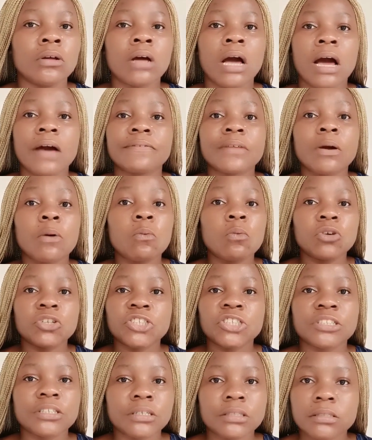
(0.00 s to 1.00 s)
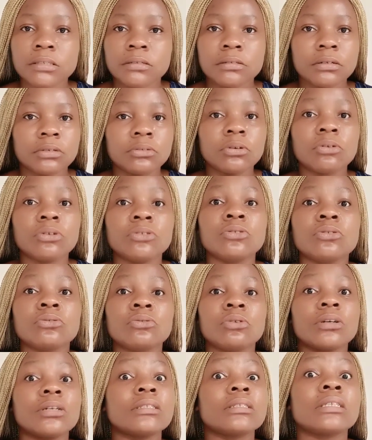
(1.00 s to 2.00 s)
after washing it. You're not going to
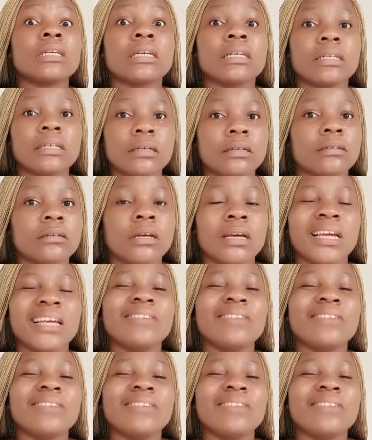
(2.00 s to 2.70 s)
rock it again.